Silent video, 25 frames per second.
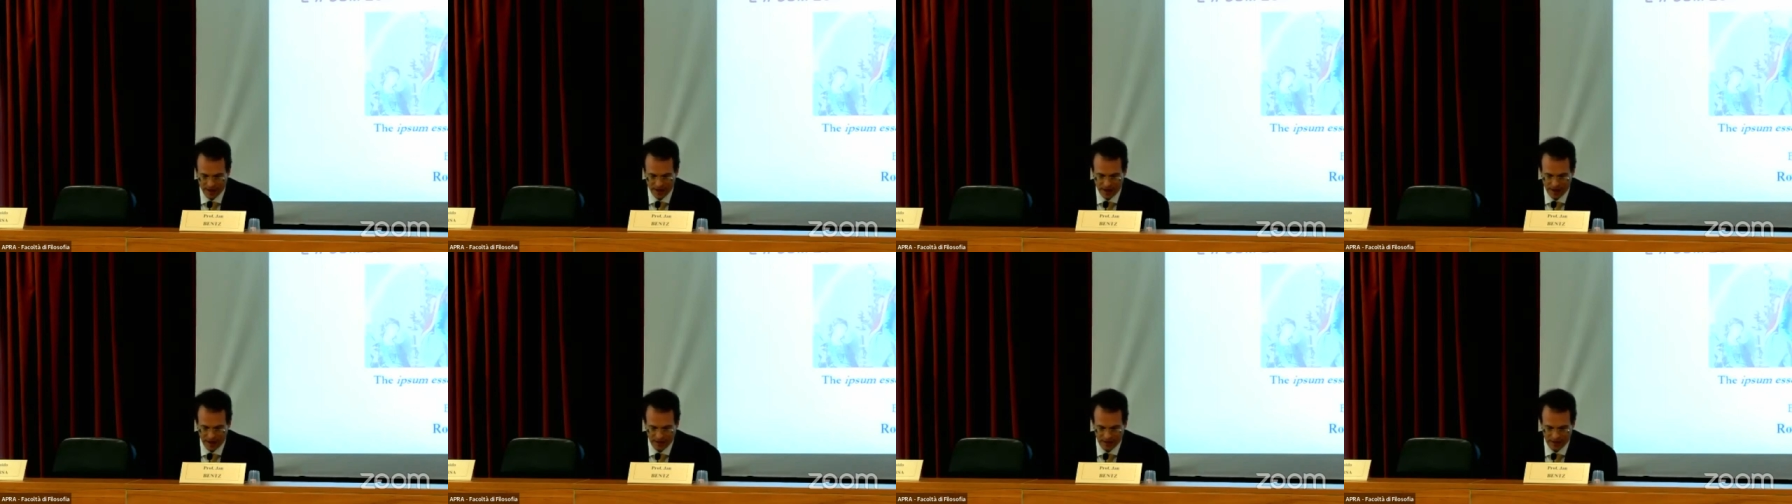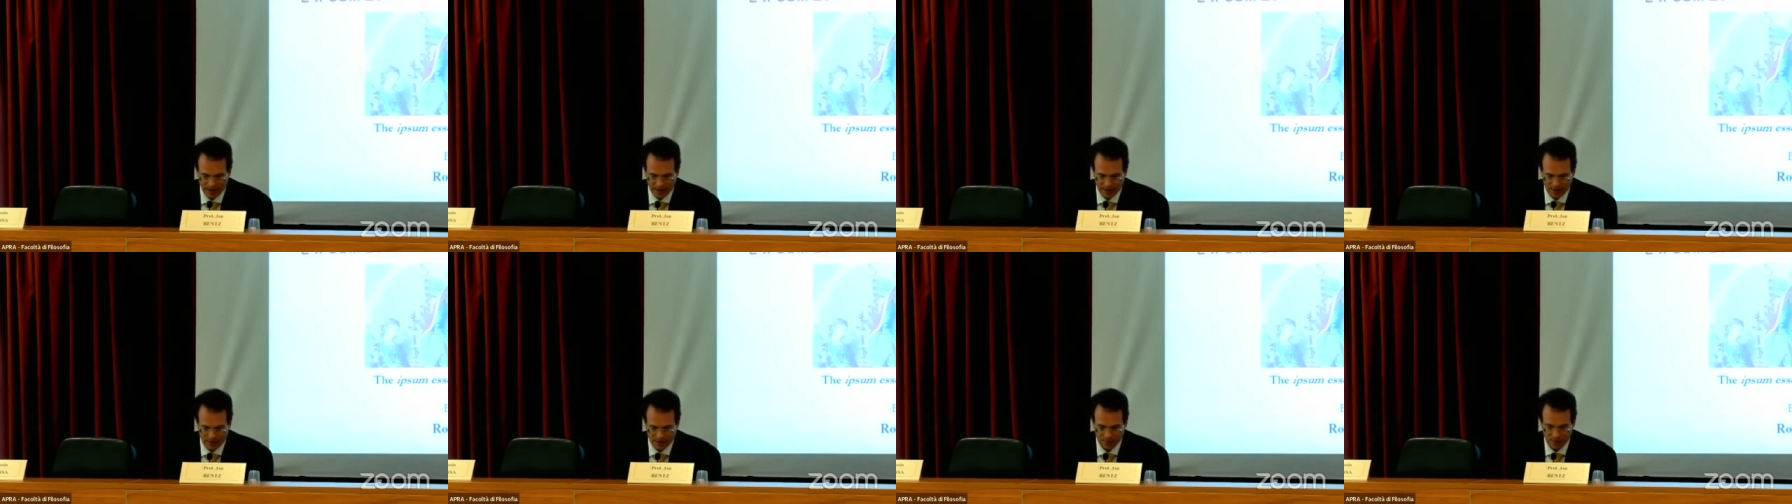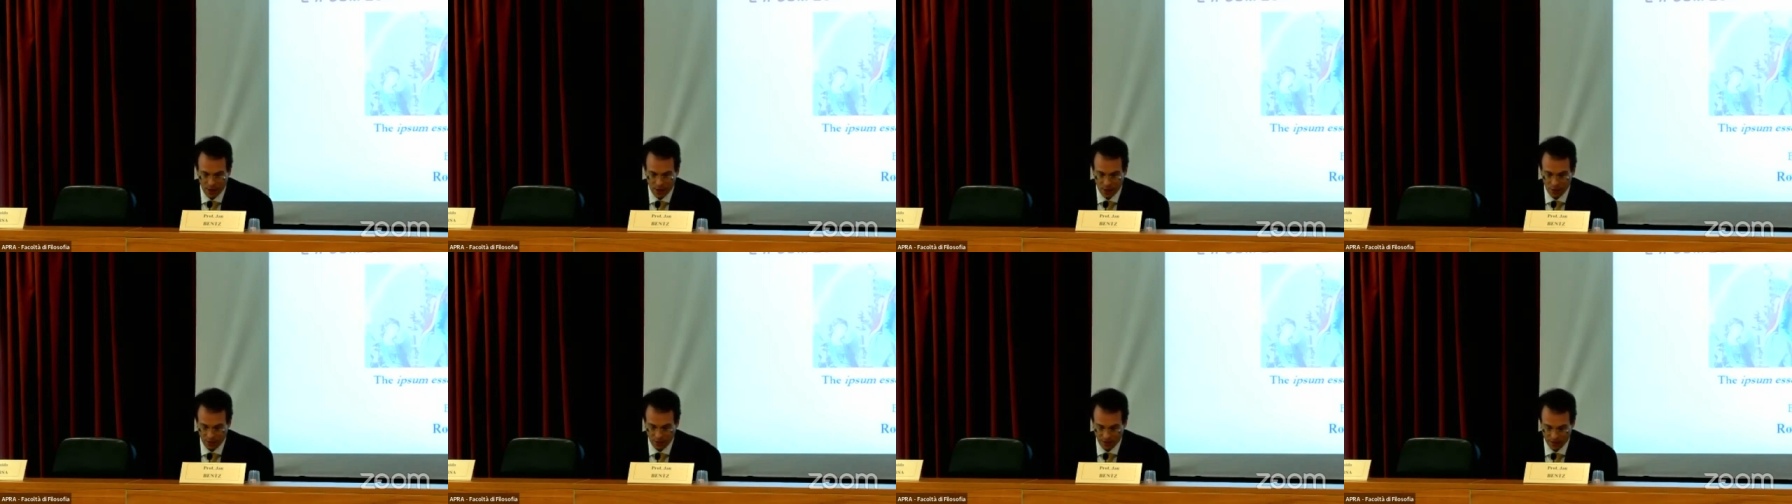that is
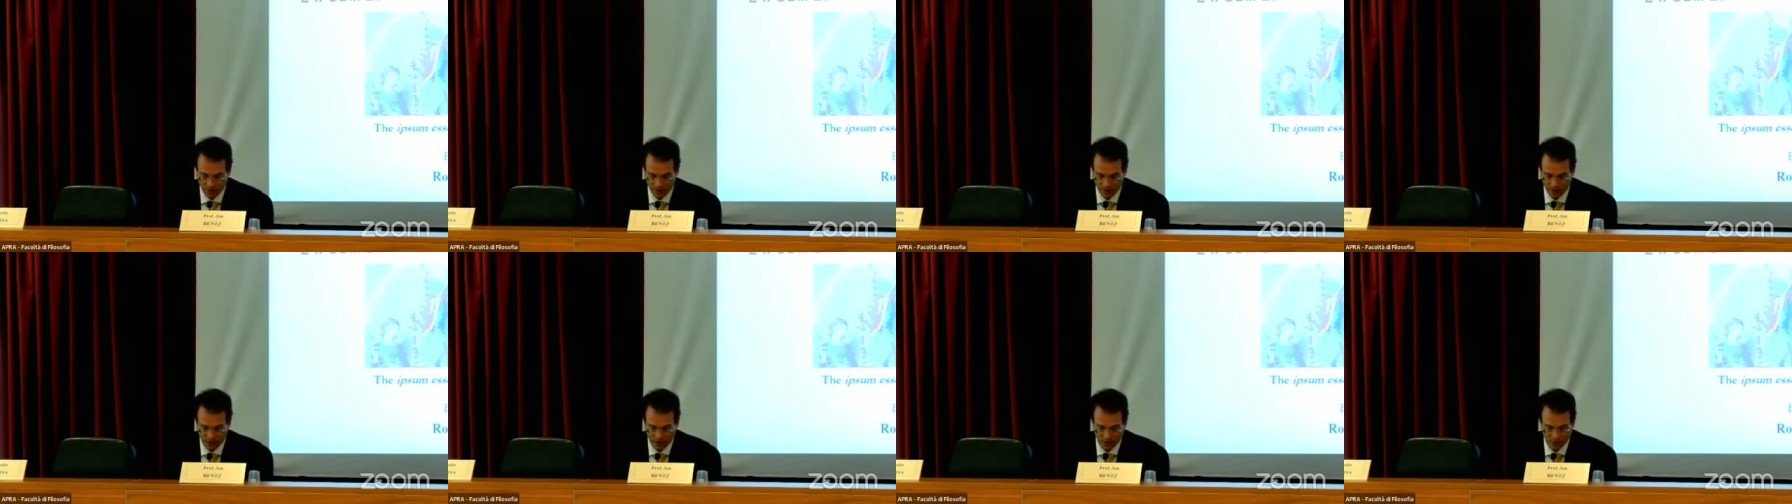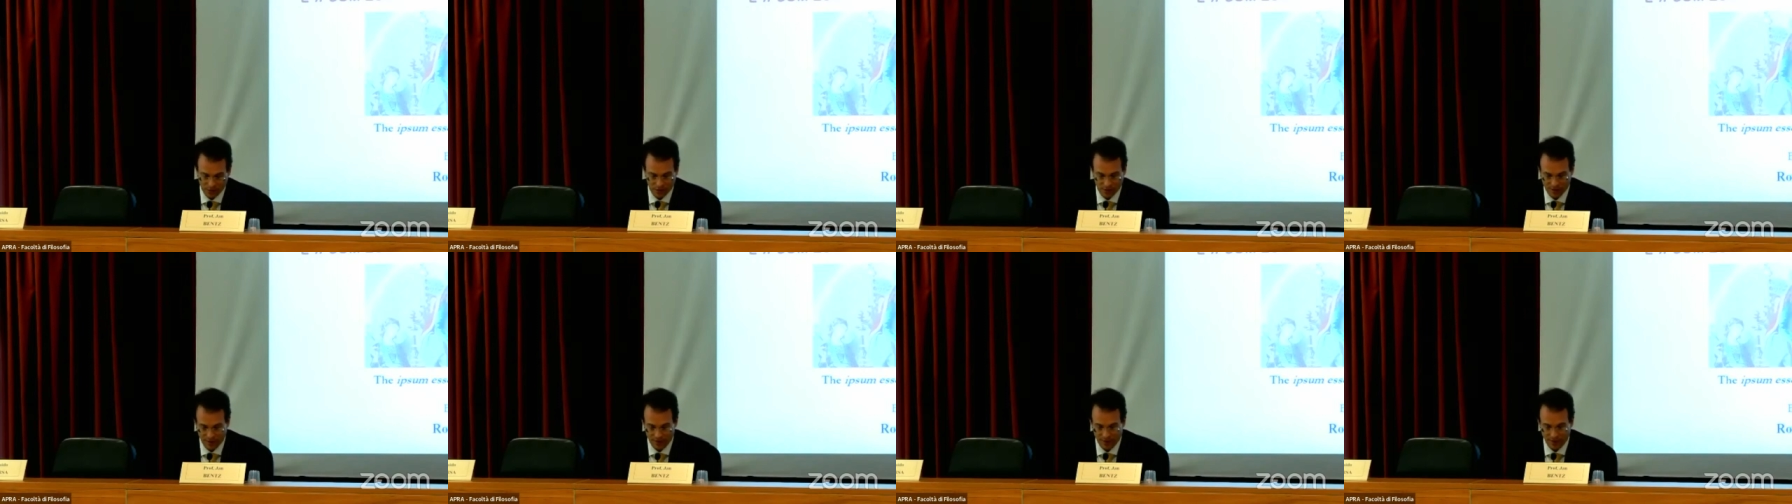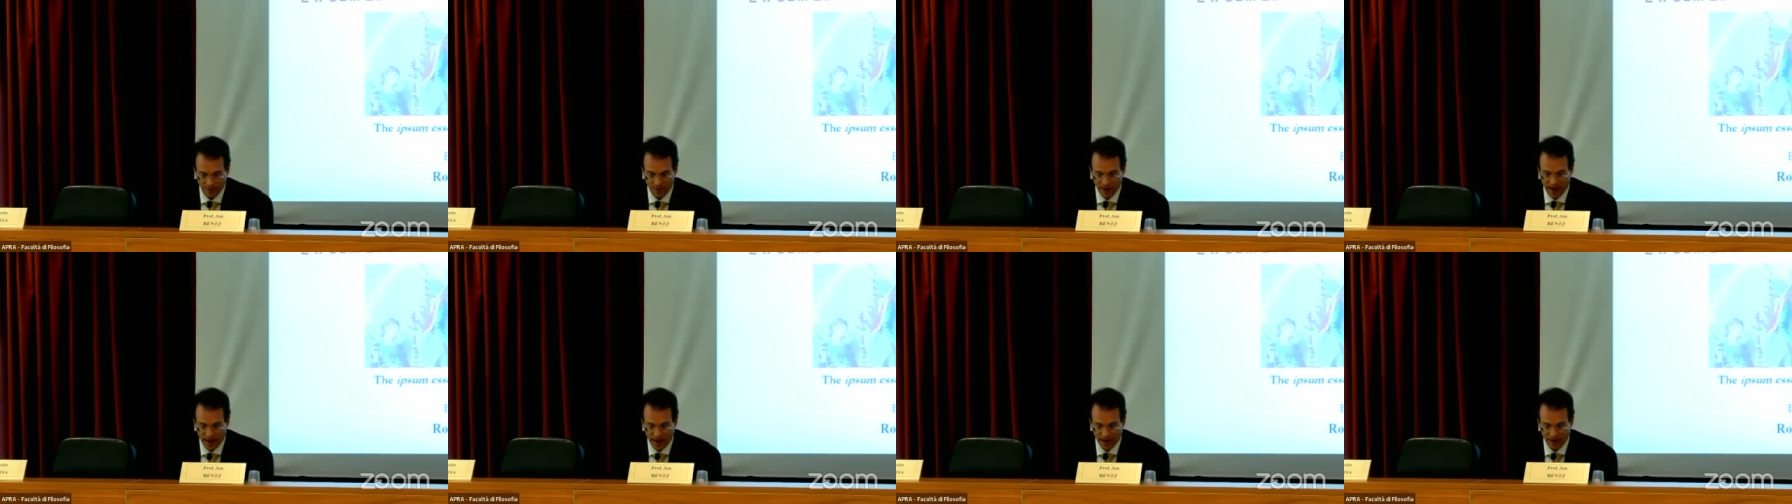in potency to
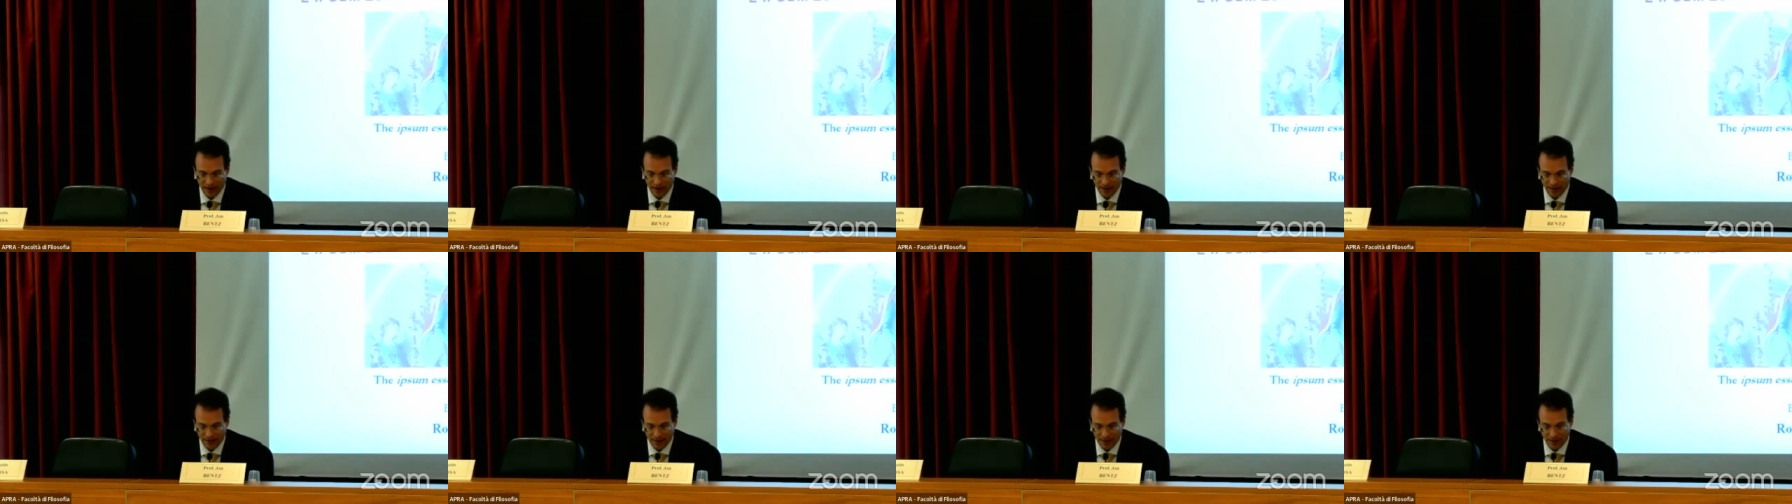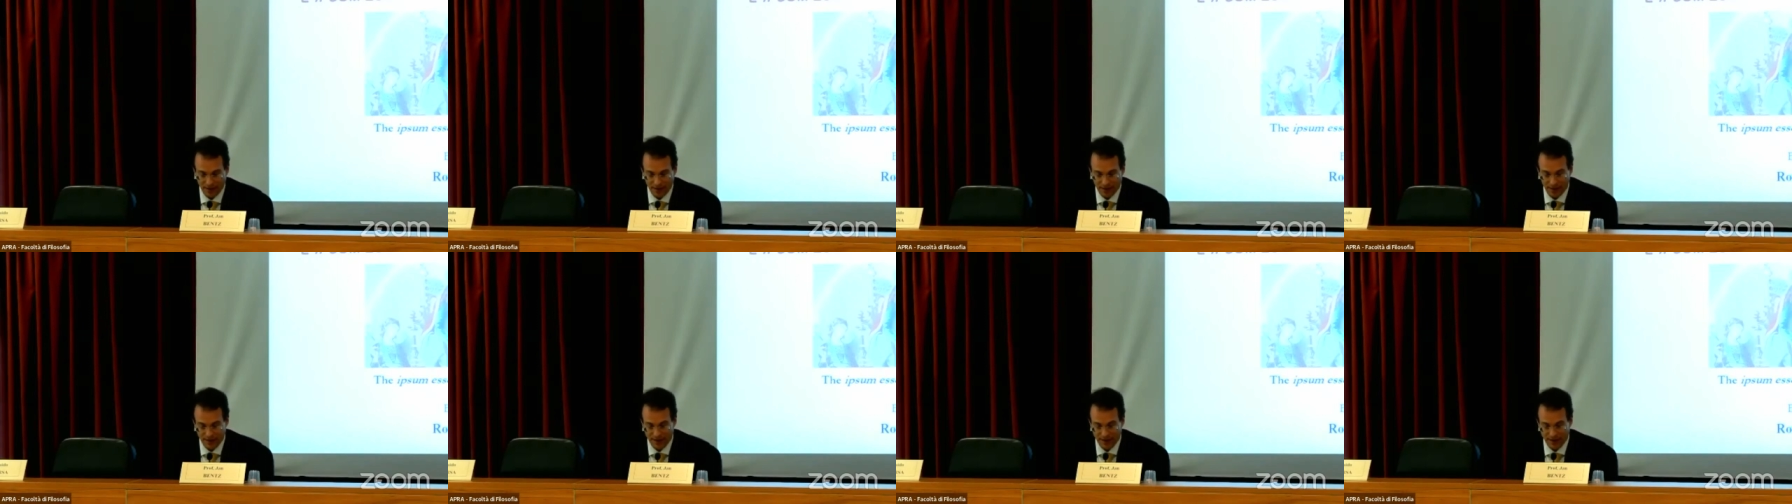receive act,